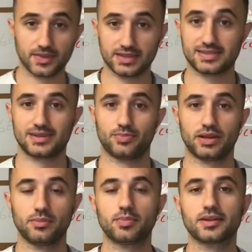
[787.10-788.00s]

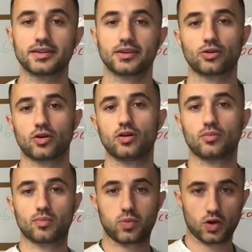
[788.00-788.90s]
simply building your
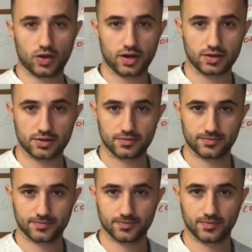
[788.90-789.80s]
own product,
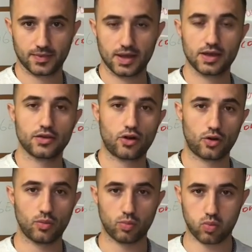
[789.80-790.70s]
your
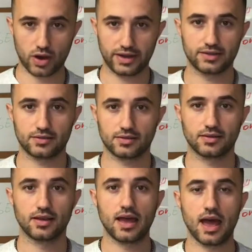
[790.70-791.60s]
own brand,
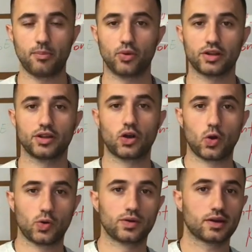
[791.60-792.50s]
and putting your
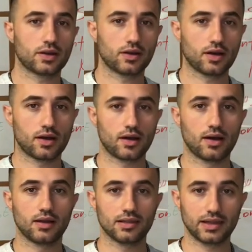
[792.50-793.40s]
own
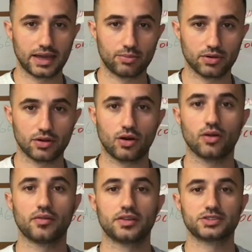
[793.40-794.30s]
label
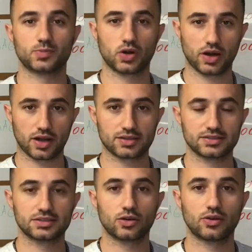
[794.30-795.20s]
on these products.
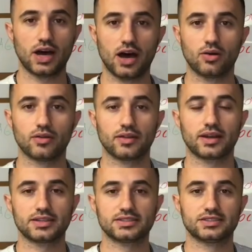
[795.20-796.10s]
So now
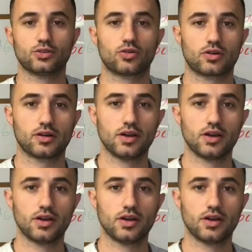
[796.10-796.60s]
that is your